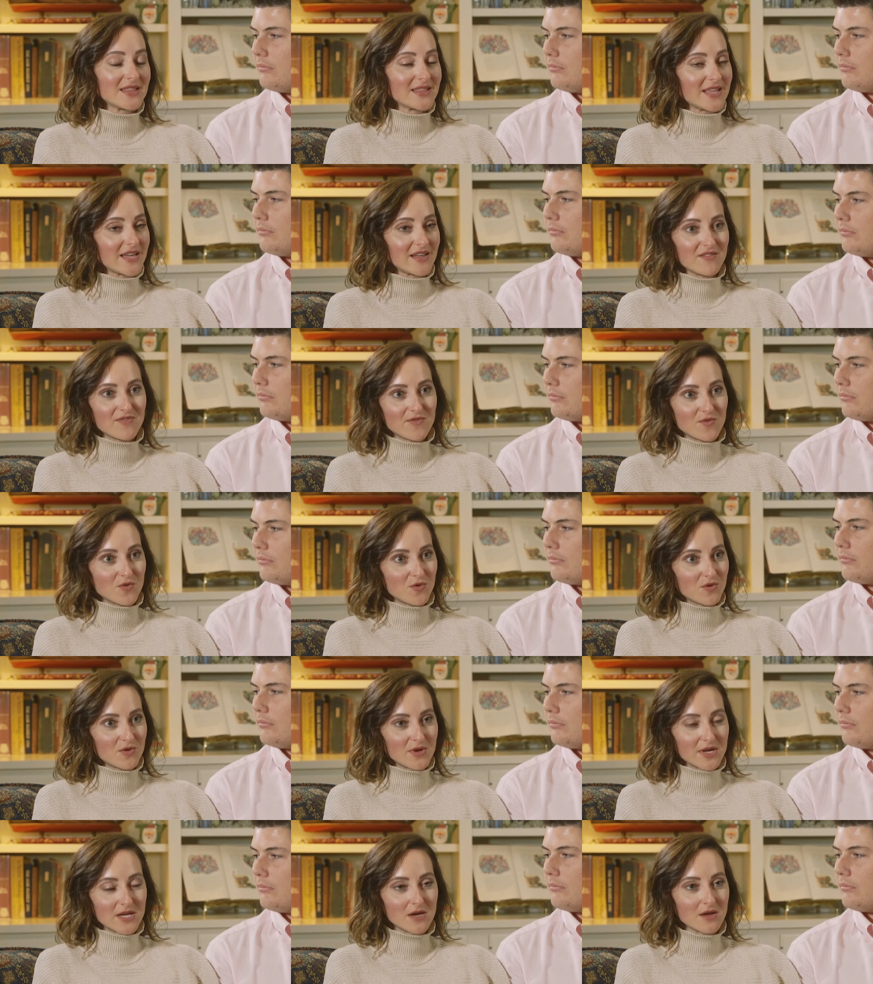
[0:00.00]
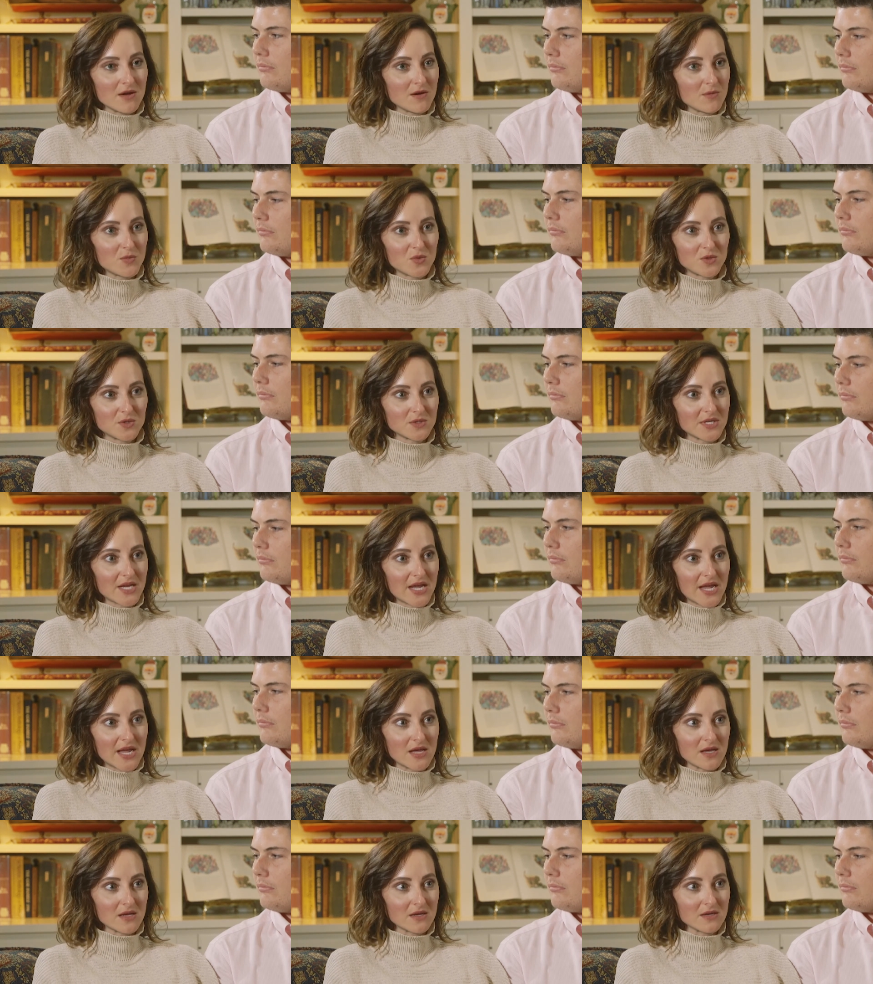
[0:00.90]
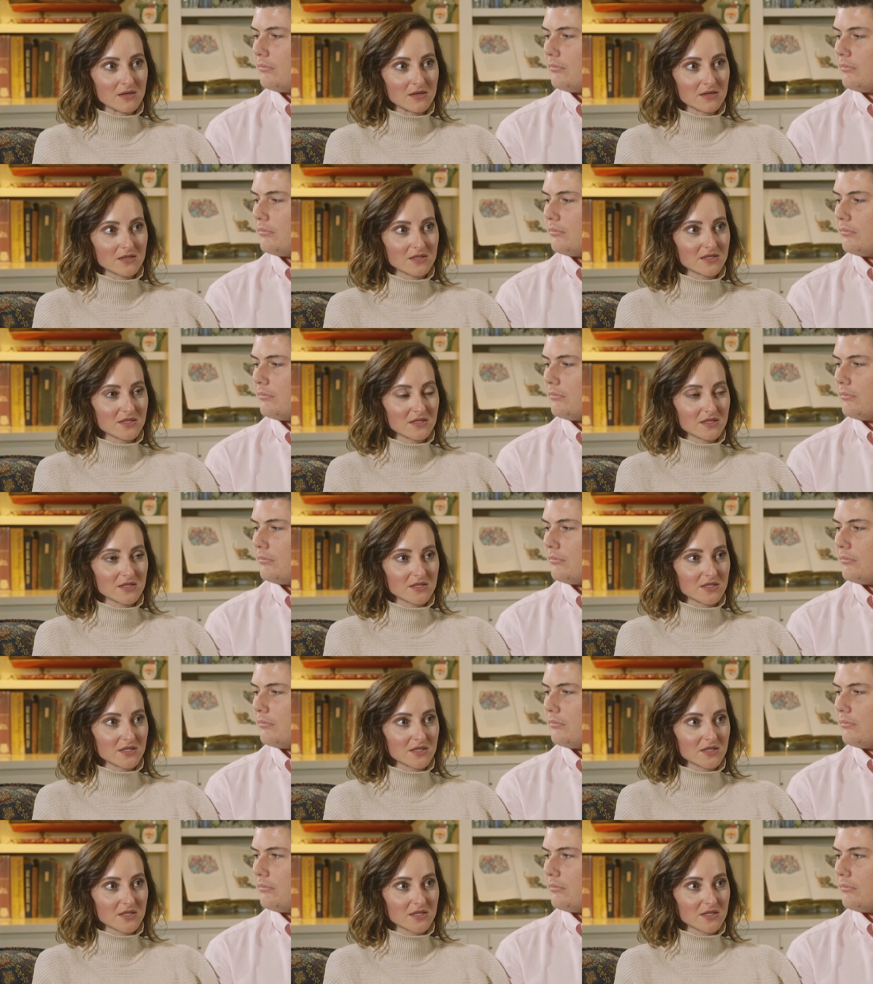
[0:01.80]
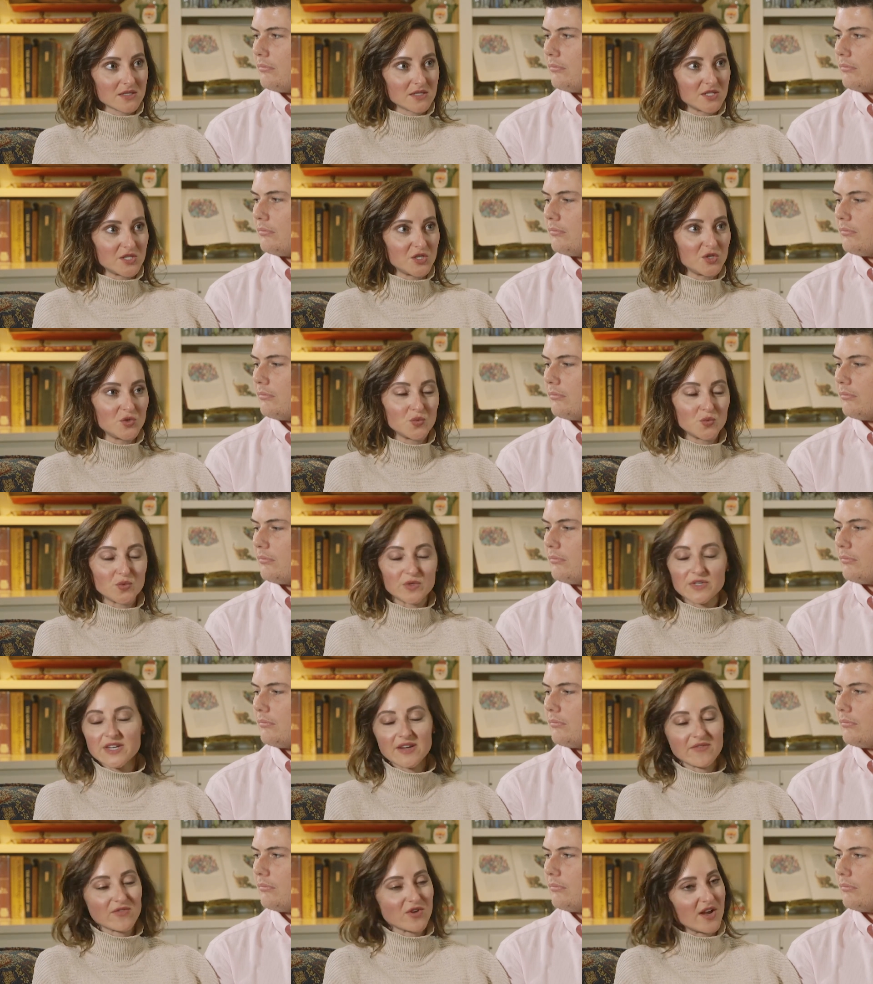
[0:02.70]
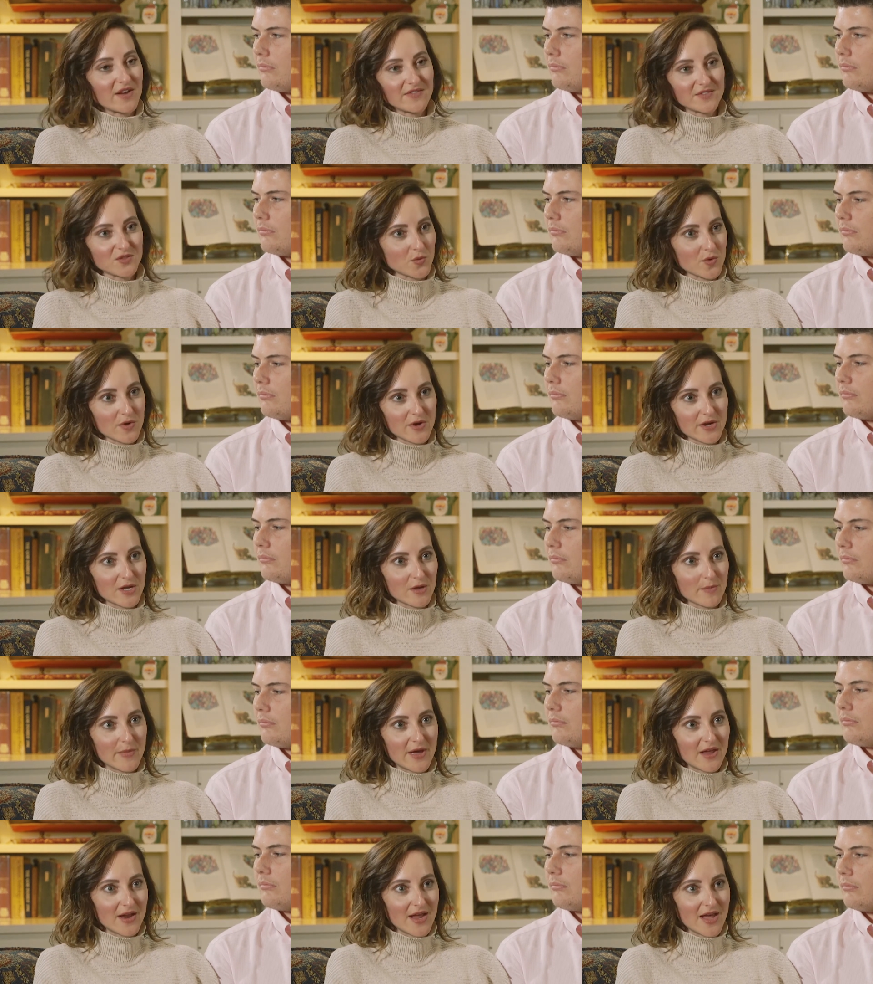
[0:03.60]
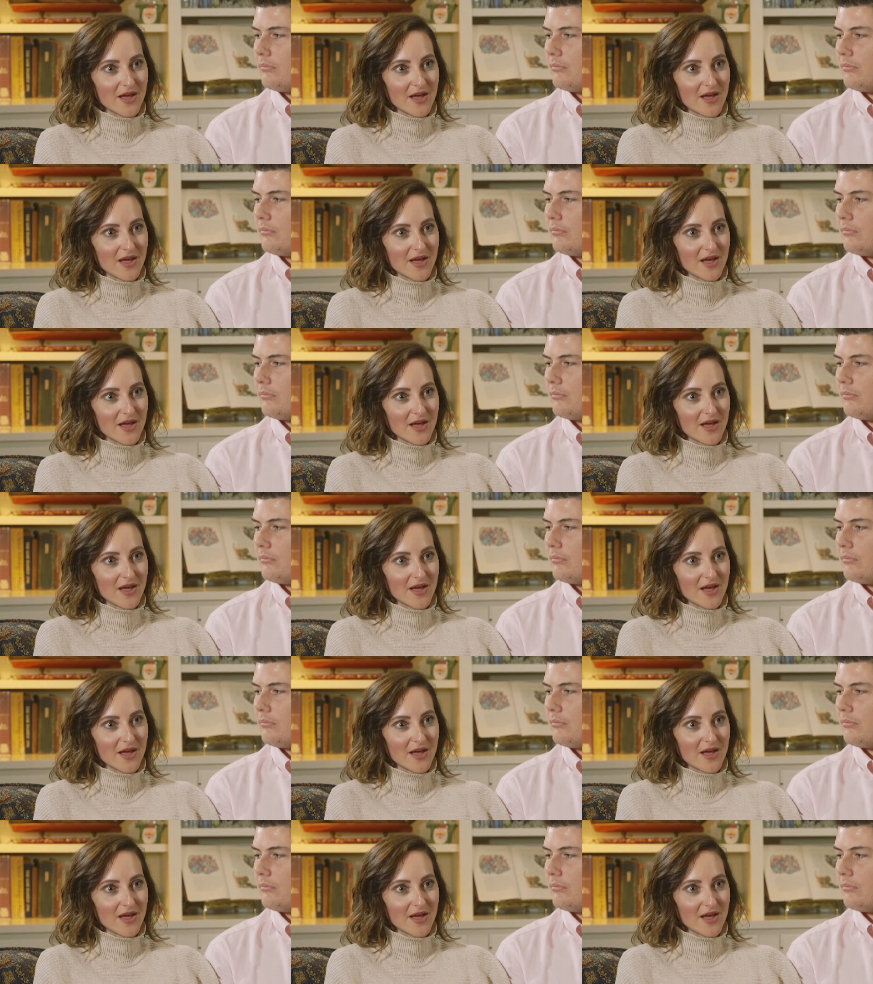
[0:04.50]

Speaker 1: thankful and humbled and never have to worry about